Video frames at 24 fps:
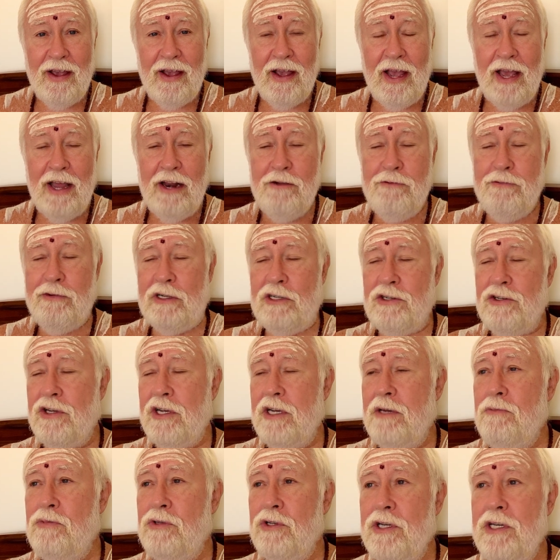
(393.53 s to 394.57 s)
And if it
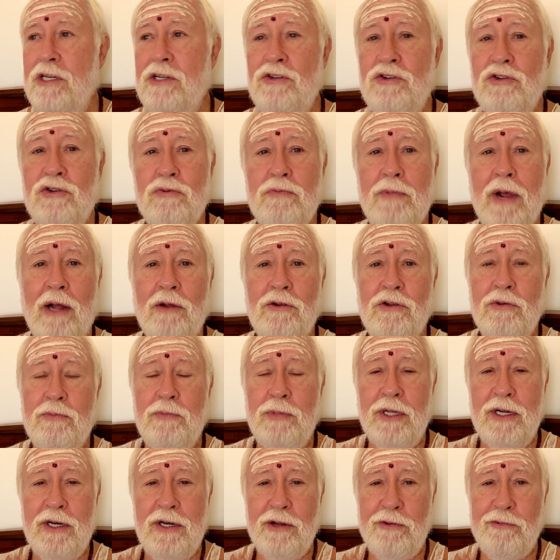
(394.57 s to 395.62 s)
seems
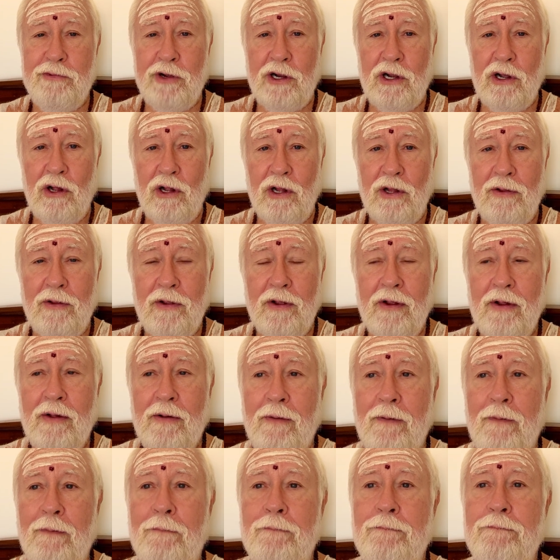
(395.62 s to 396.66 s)
insurmountably difficult,
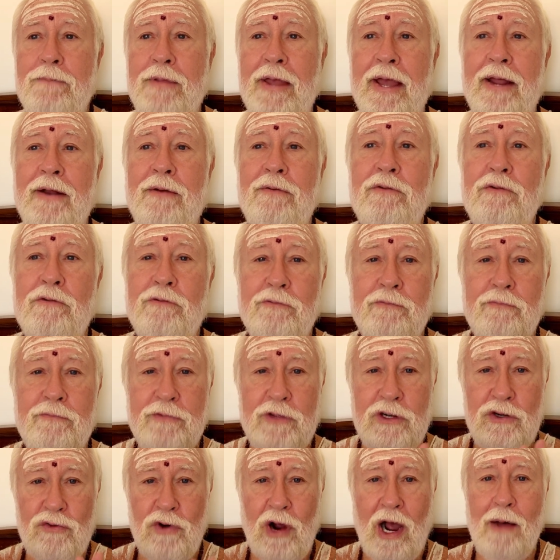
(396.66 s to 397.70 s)
then
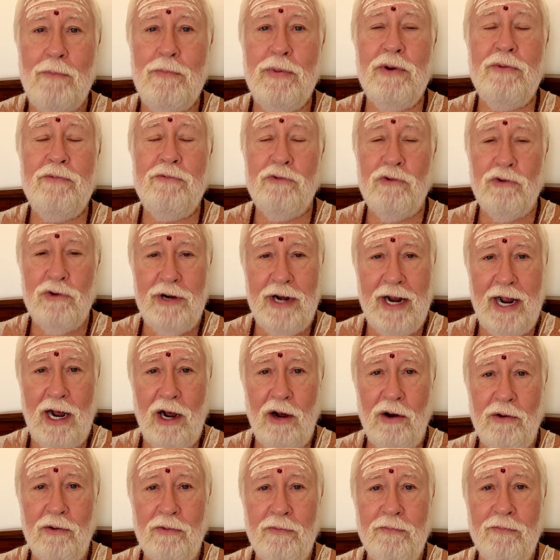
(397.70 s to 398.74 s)
drop it for
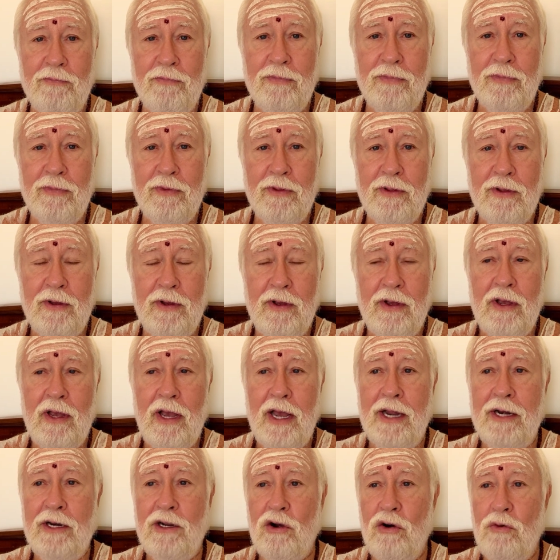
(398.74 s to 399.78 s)
now
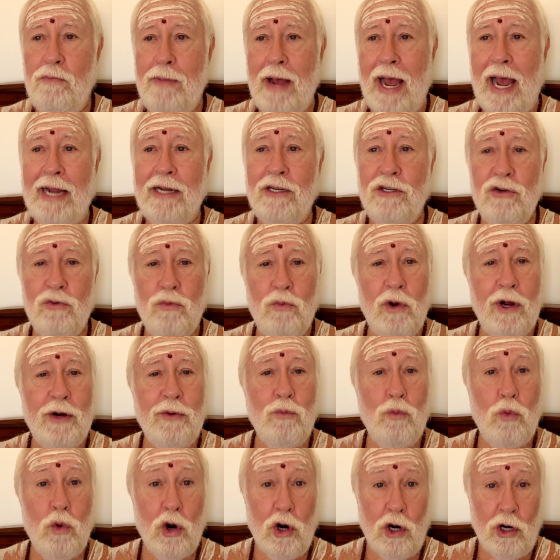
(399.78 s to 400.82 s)
and go back to what
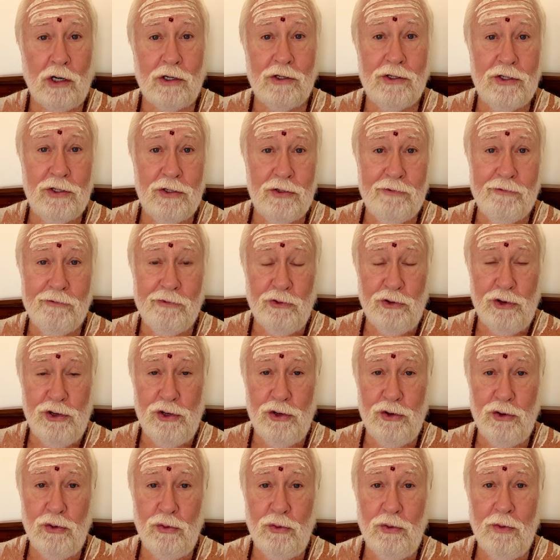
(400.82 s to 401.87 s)
worked for
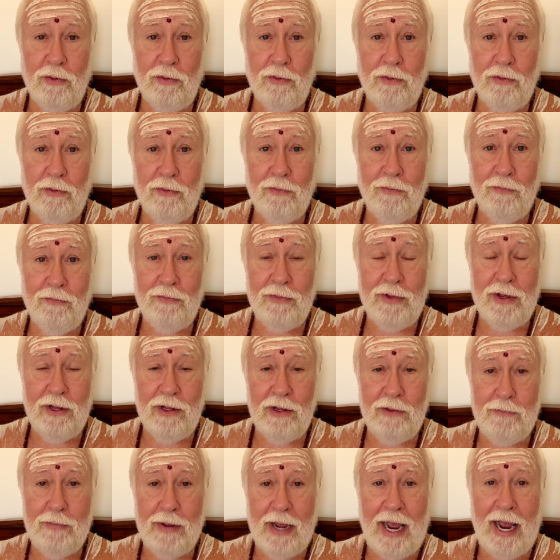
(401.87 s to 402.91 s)
you in
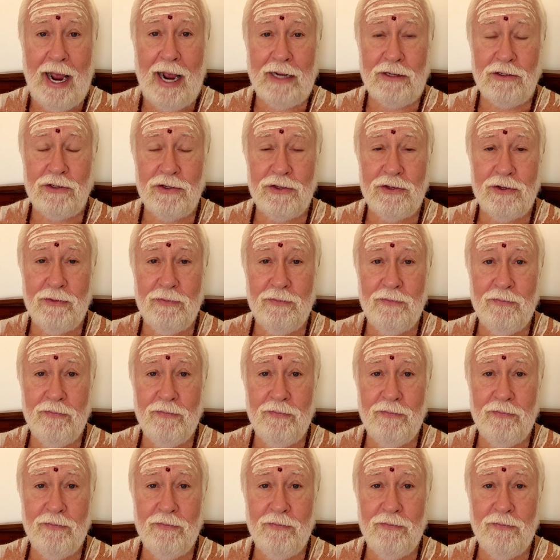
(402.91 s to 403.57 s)
the past.